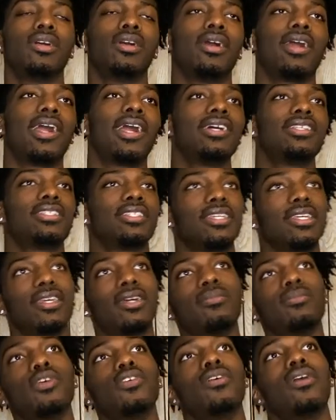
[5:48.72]
Auntie,
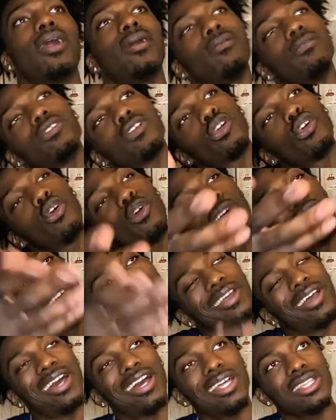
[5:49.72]
come on. I'm recording.
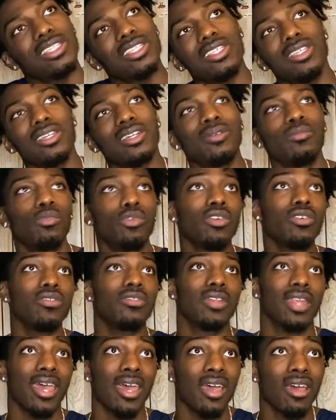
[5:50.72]
Auntie, come listen, on
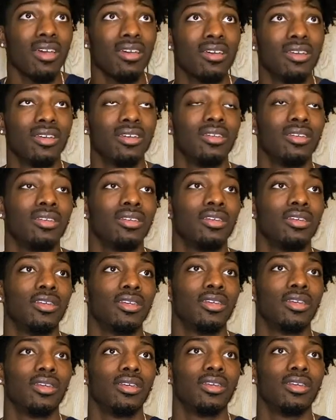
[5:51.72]
now. Listen, you barely said
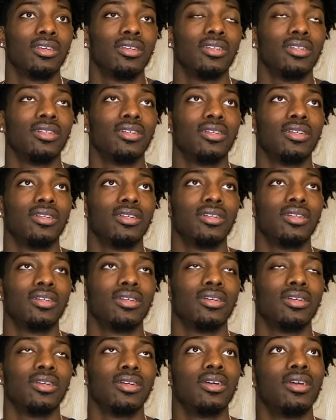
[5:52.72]
hi, and you ain't tell me
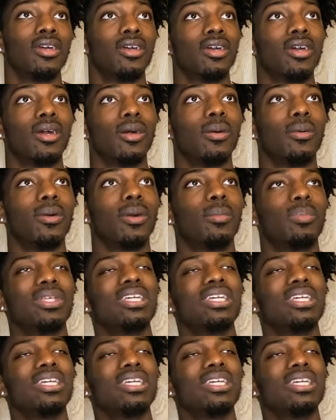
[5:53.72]
you had a little girlfriend.